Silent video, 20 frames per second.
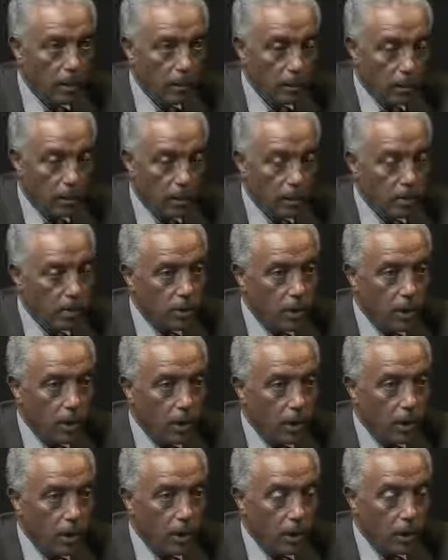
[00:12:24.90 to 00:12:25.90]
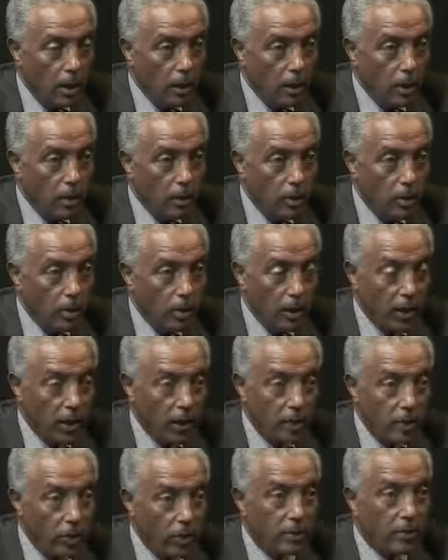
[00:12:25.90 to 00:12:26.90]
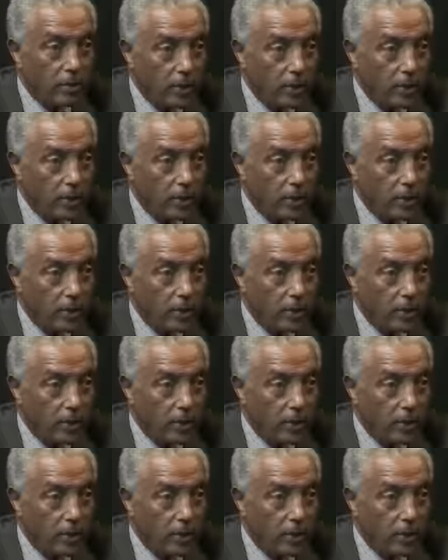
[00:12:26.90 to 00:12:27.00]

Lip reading: Because you cannot